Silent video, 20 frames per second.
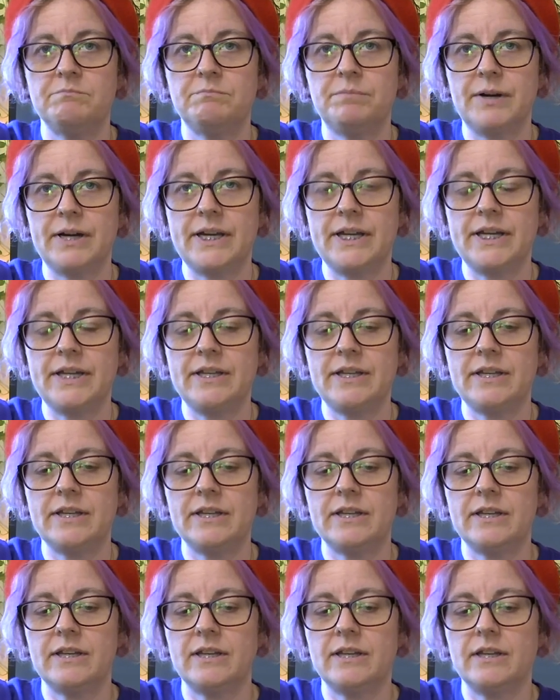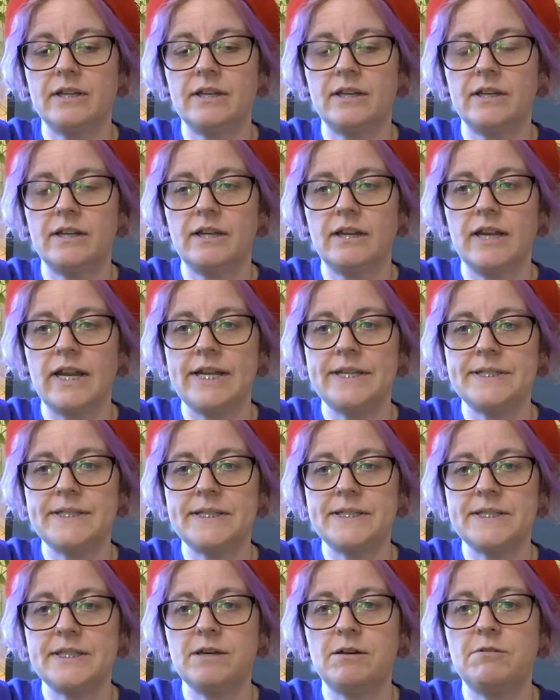but it's
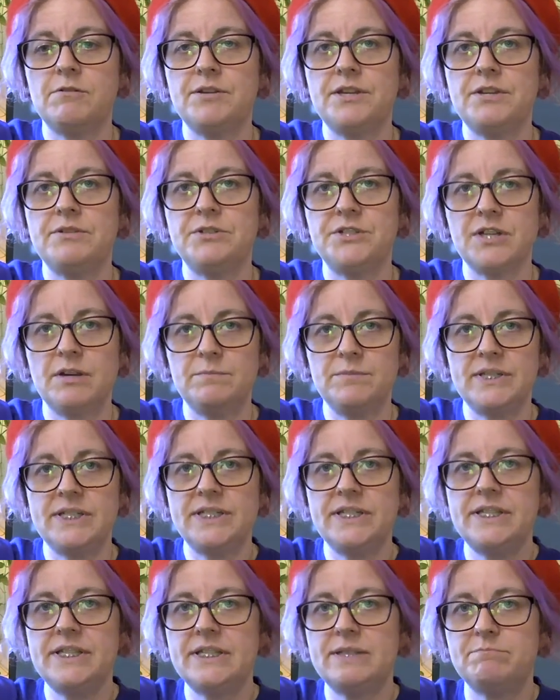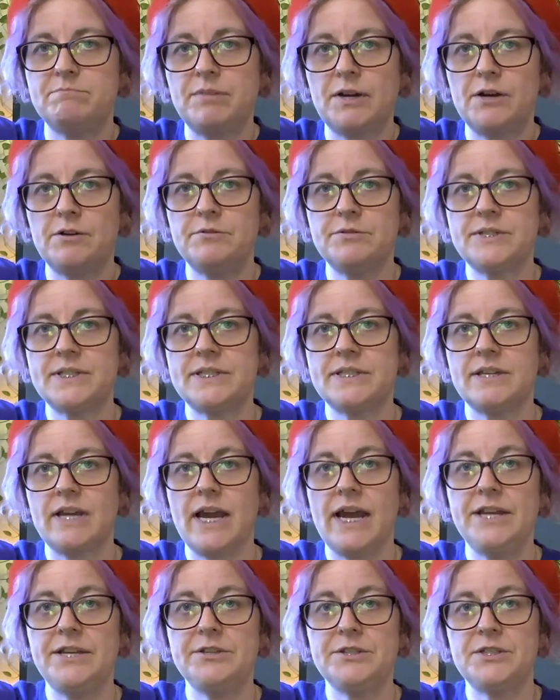as though you jumped into this boat
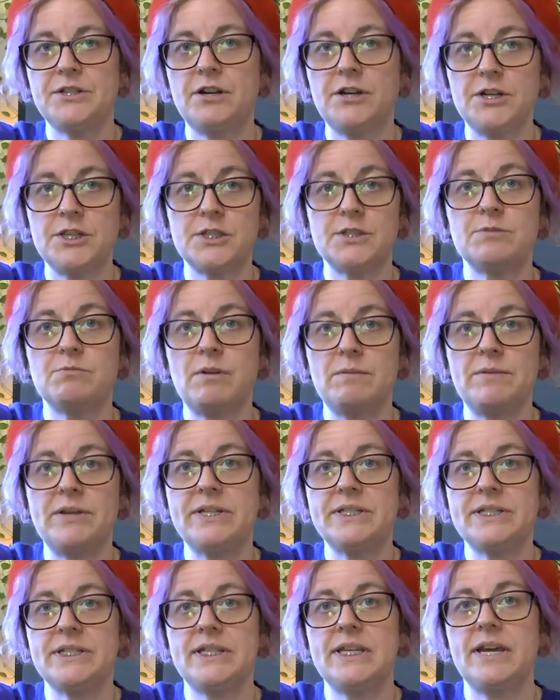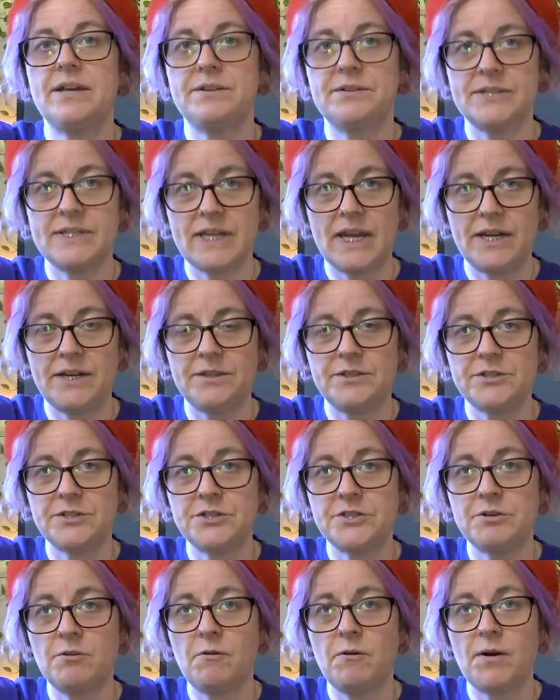and you started swimming to the other side of the
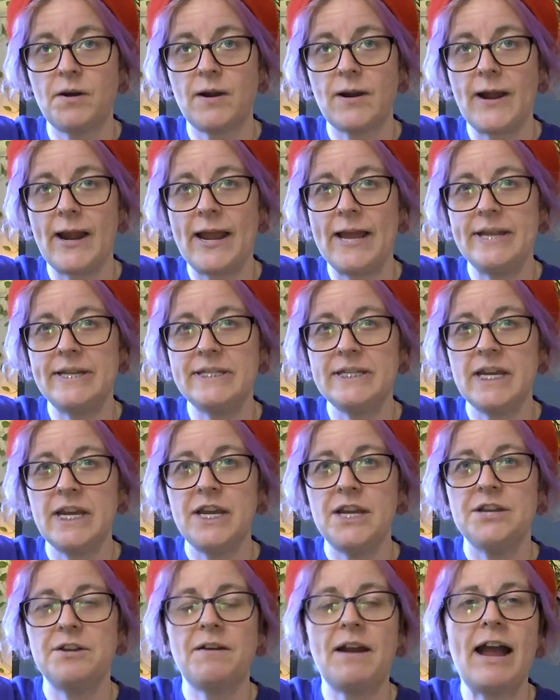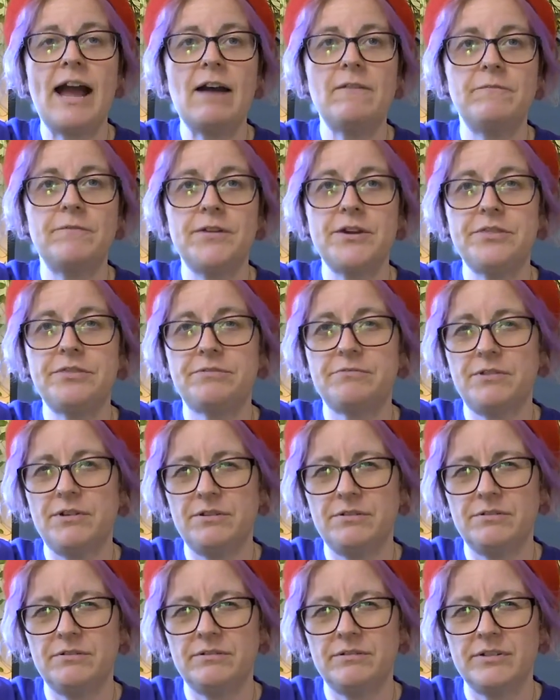shore and you're halfway
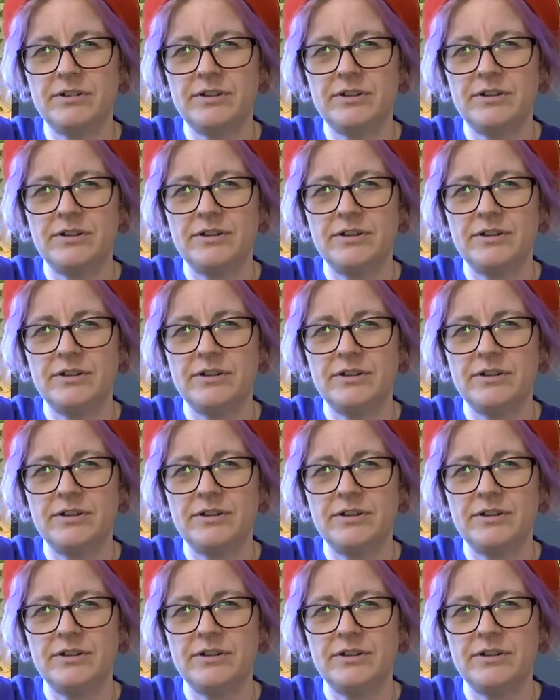through.